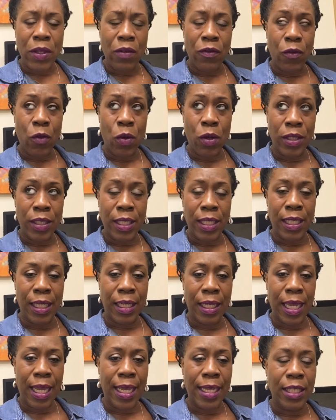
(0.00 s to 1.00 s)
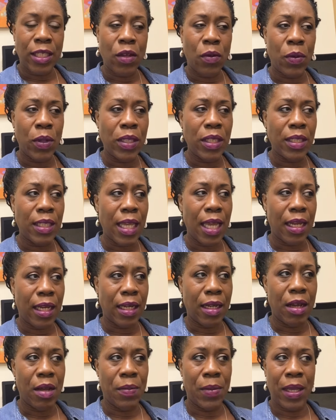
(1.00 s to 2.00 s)
for CNA. So we just kind
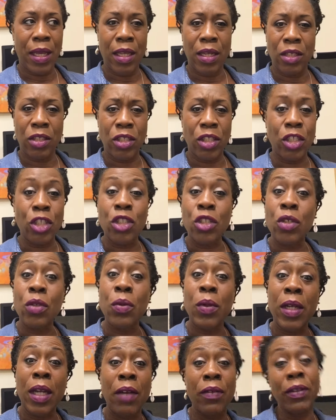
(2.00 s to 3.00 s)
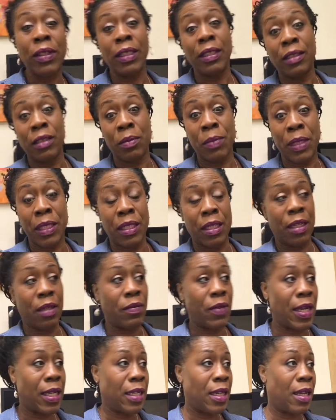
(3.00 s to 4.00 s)
of come in and just do whatever needs to be
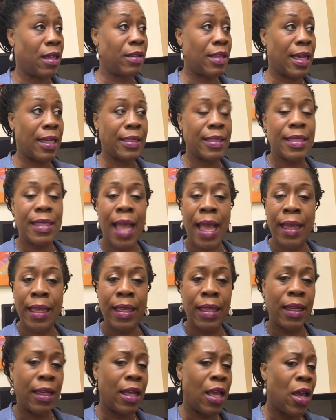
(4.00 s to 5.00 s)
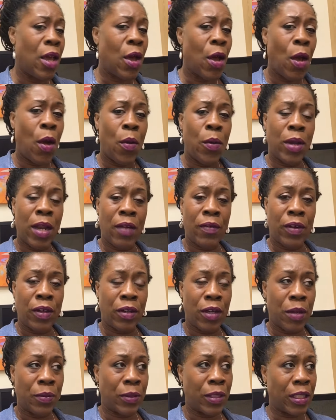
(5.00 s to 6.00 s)
done right now, like stocking,
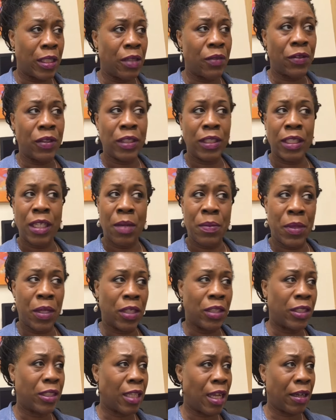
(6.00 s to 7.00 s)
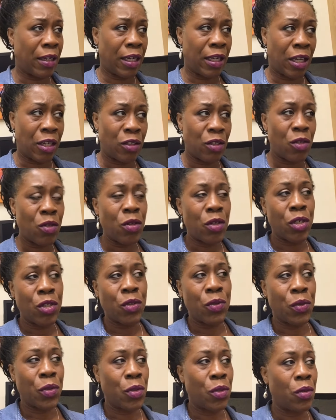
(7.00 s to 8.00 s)
whenever um, deliveries come in, stocking our
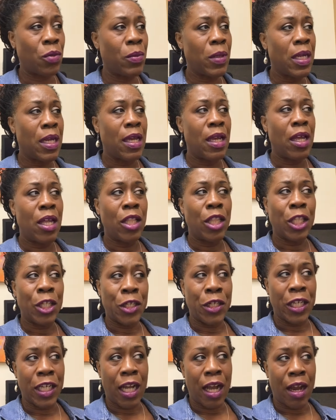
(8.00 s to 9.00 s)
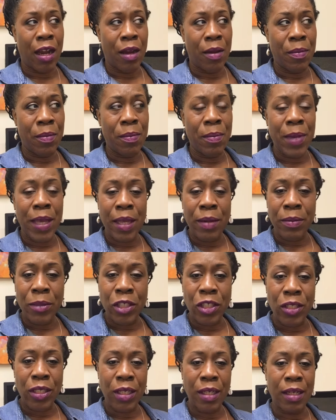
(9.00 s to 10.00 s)
storage room, learning our med
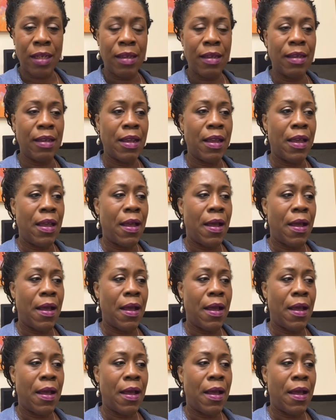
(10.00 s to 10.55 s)
machine.